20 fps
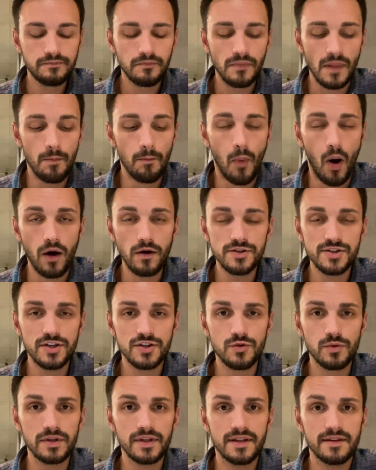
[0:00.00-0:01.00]
Mars
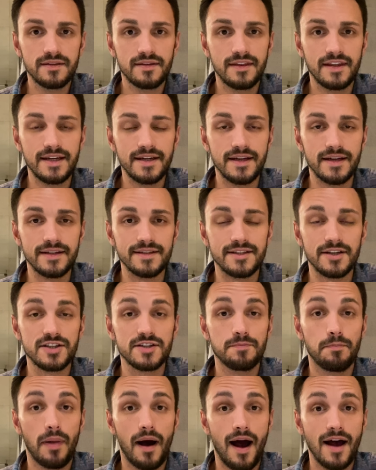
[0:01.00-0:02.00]
is really the
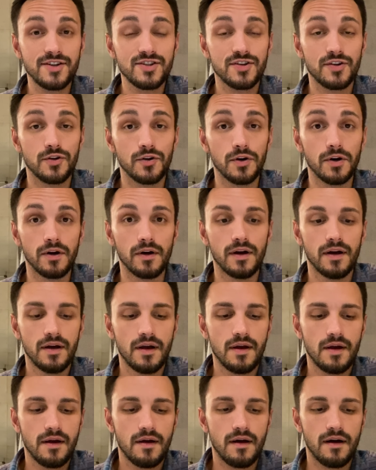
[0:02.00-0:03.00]
dispositor
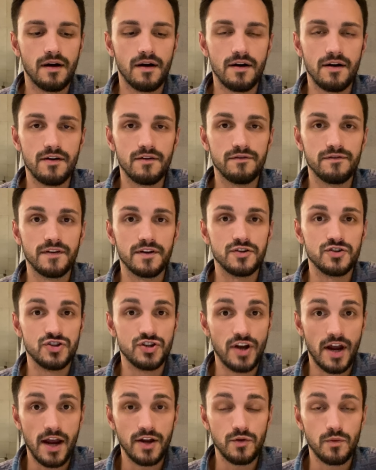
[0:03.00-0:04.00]
of
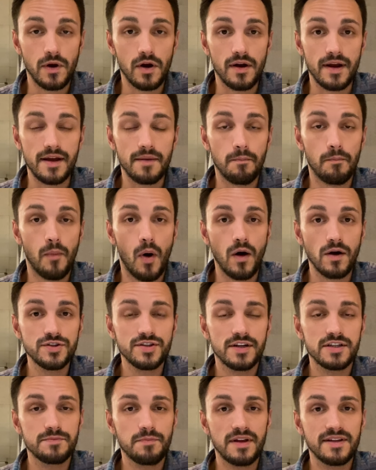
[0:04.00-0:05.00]
January. Mars
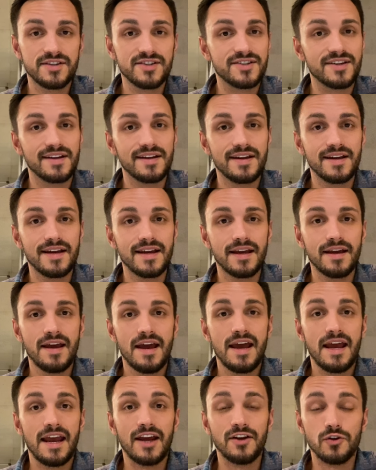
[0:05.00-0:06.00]
has been sitting
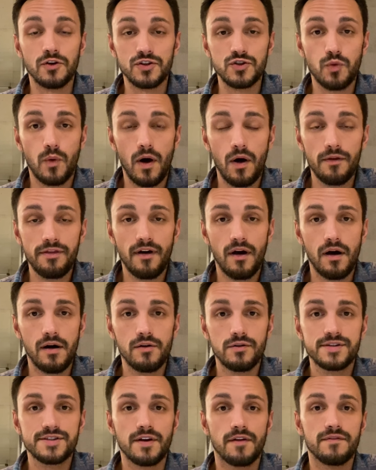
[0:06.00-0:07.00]
in your 12th
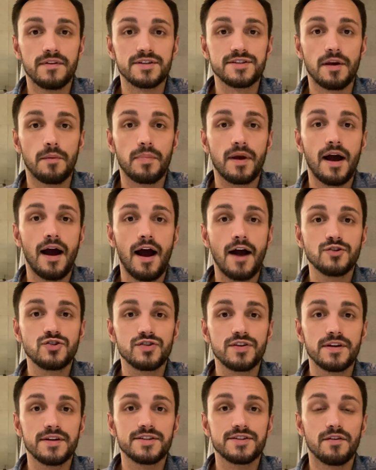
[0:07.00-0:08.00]
house of the
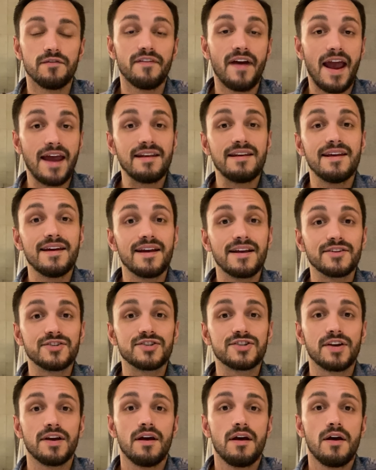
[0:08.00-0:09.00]
subconscious, of
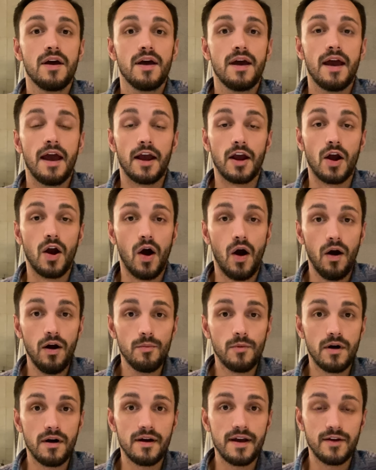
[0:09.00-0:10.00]
endings and
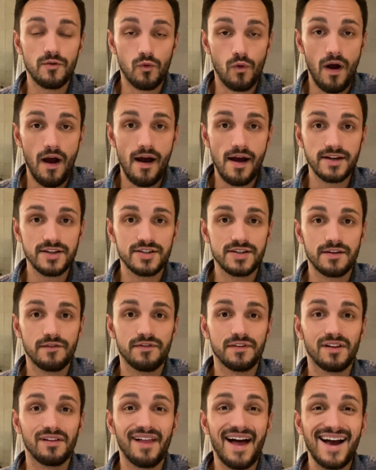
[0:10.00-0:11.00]
karma and rest
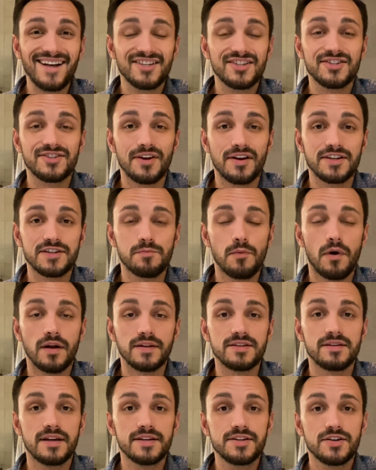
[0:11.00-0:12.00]
for the last 6
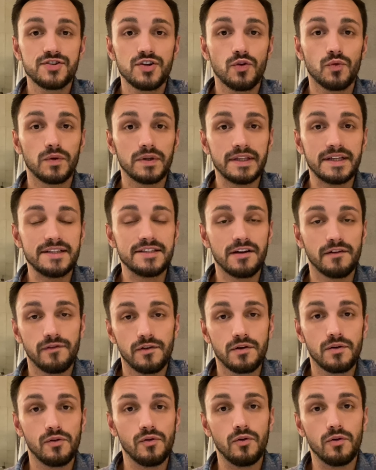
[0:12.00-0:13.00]
months. This is a really
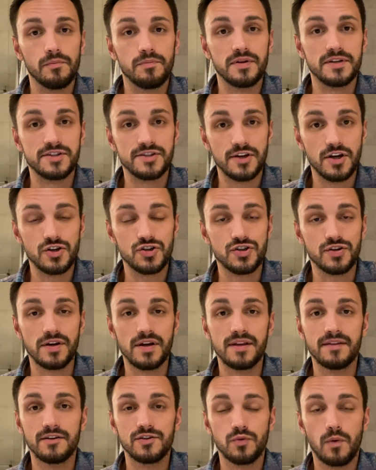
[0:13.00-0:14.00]
difficult
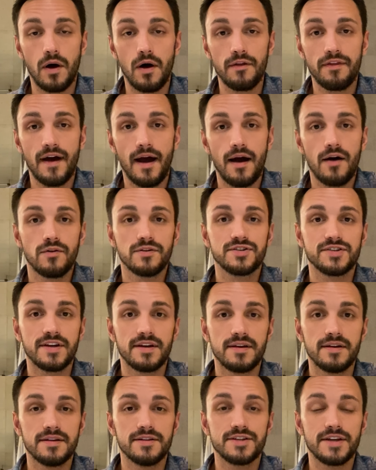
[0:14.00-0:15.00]
position. The 12th house
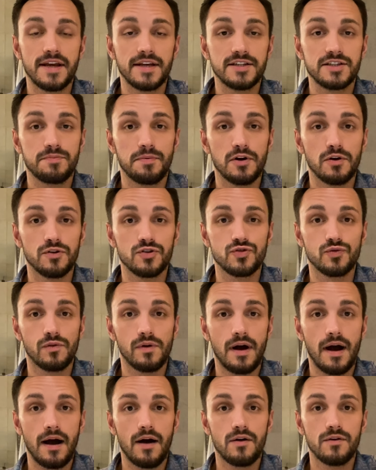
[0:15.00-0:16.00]
is a spiritual
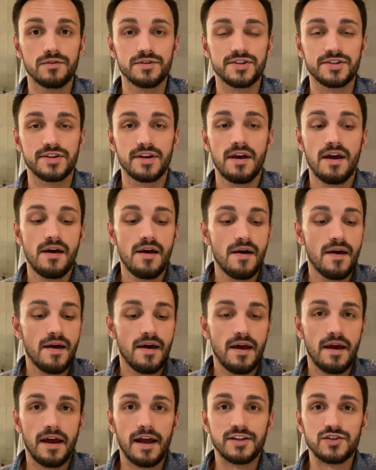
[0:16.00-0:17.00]
house.
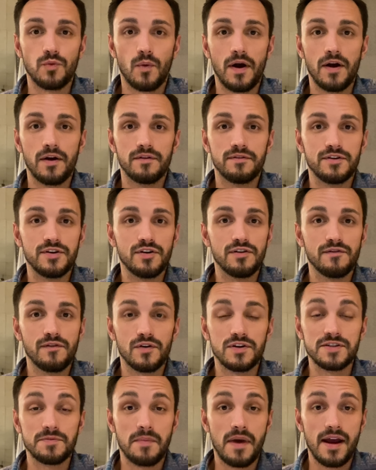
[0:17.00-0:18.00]
It's where the
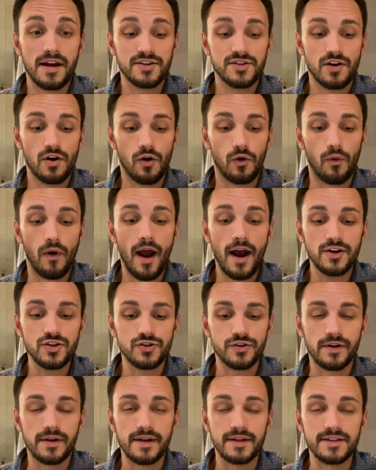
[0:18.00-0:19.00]
universe makes
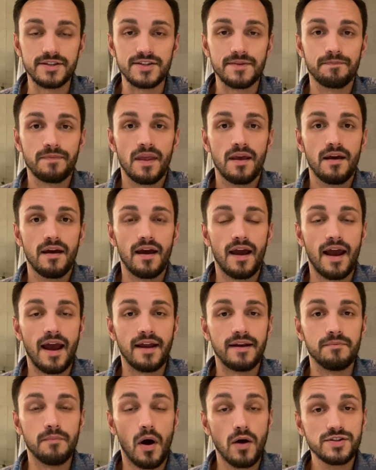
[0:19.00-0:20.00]
corrections.
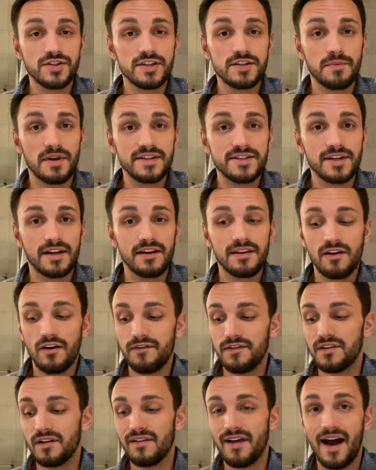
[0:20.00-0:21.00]
And Mars has been sitting there
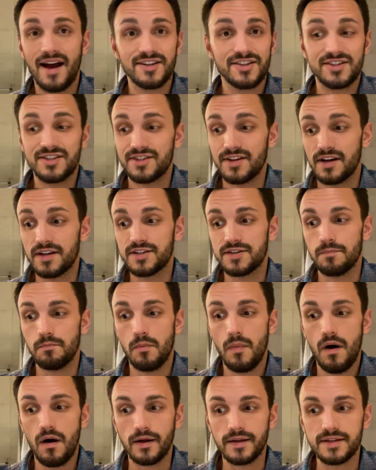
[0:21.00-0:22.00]
for the last 6
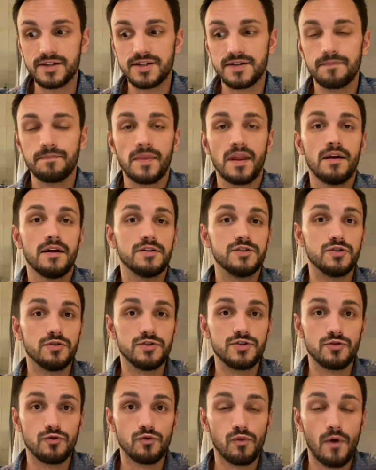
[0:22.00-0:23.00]
months due
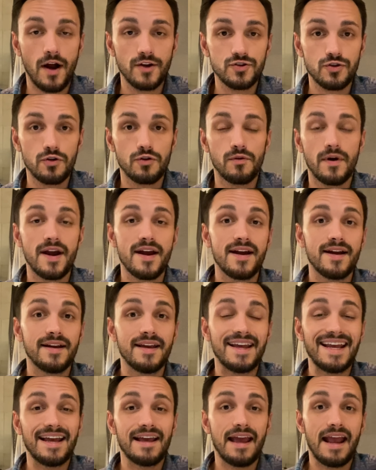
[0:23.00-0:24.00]
to
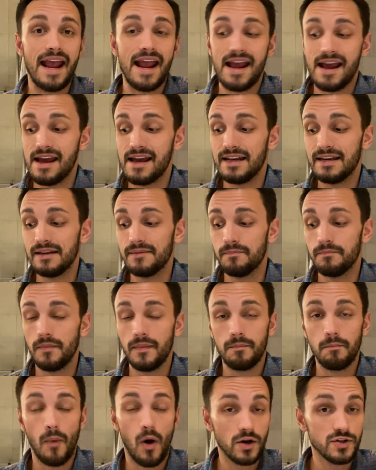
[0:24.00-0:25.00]
retrograde, and
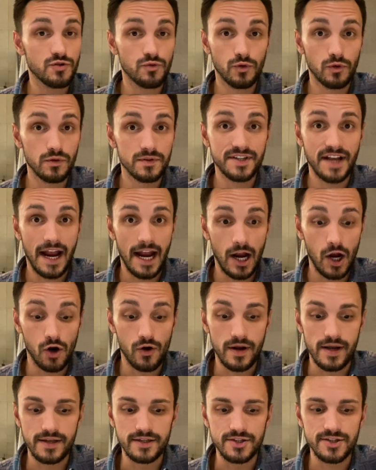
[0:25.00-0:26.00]
Mars rules
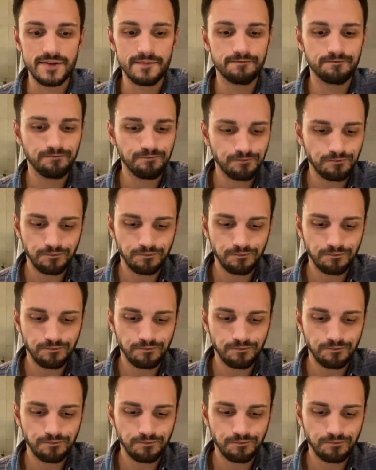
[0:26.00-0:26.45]
Aries.